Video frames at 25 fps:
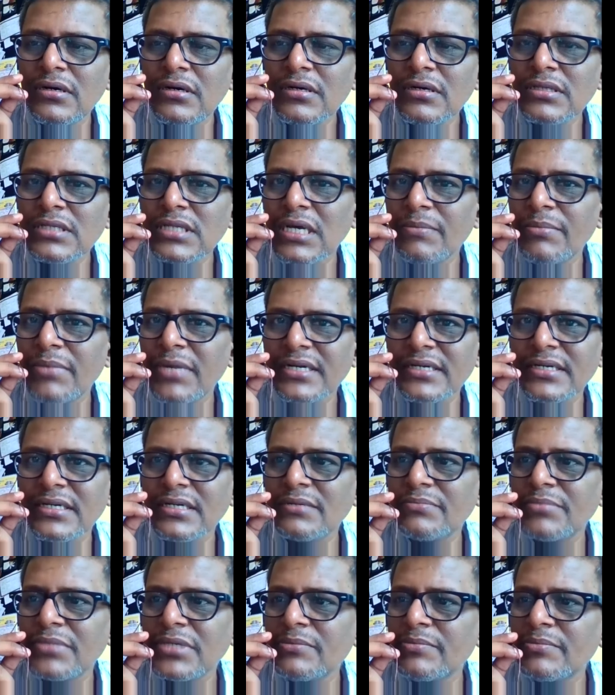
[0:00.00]
the abandoned
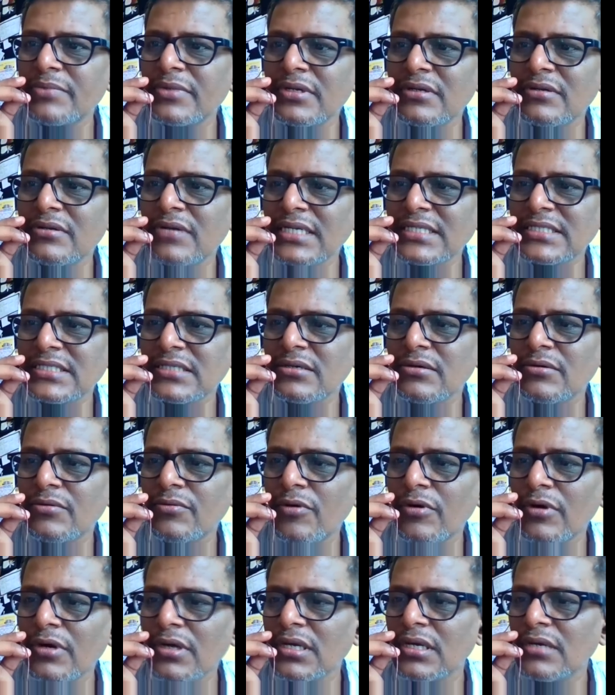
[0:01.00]
people as they were
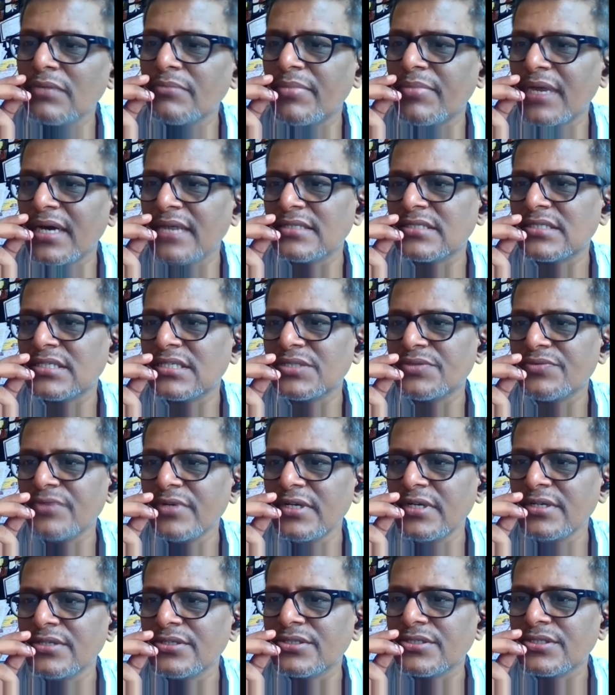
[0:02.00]
walking past his
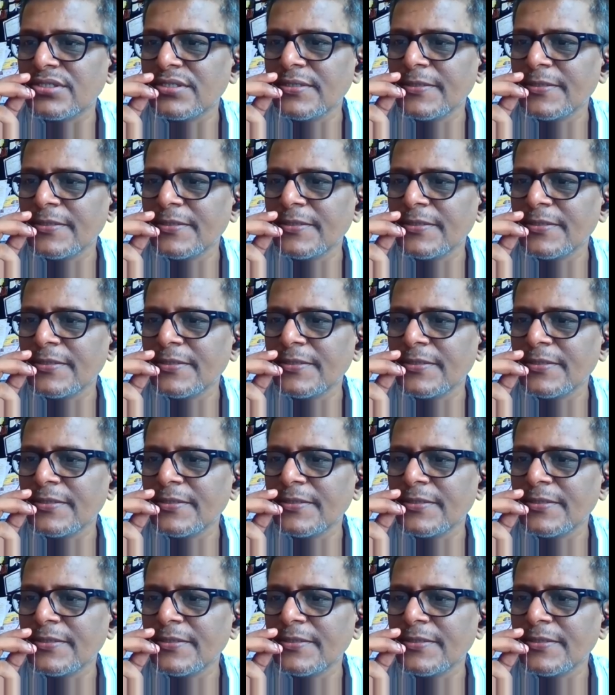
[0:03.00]
village.